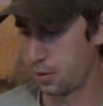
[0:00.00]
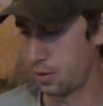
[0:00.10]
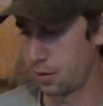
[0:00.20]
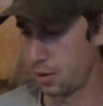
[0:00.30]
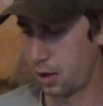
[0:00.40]

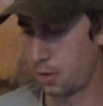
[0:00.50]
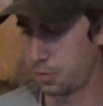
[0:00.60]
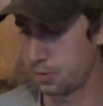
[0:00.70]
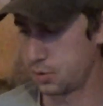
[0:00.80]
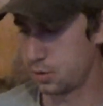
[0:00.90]
the app
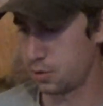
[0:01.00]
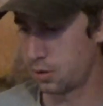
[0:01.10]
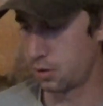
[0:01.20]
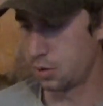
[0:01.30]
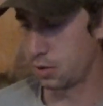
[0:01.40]
is
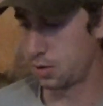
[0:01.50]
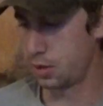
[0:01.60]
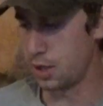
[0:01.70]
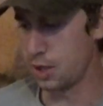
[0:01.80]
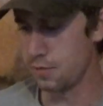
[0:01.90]
called
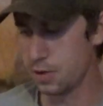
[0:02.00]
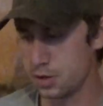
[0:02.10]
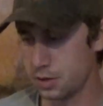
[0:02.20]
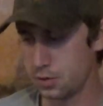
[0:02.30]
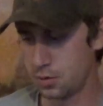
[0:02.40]

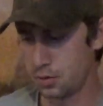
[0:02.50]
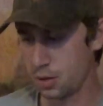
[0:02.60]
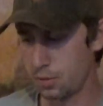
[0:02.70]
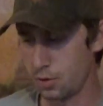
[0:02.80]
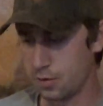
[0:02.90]
T-Vision,
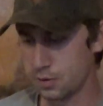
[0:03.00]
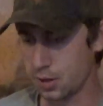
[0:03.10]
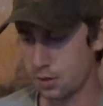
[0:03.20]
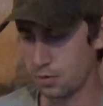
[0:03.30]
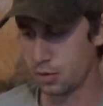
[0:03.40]
I believe it's
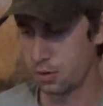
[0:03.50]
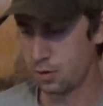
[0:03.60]
that one.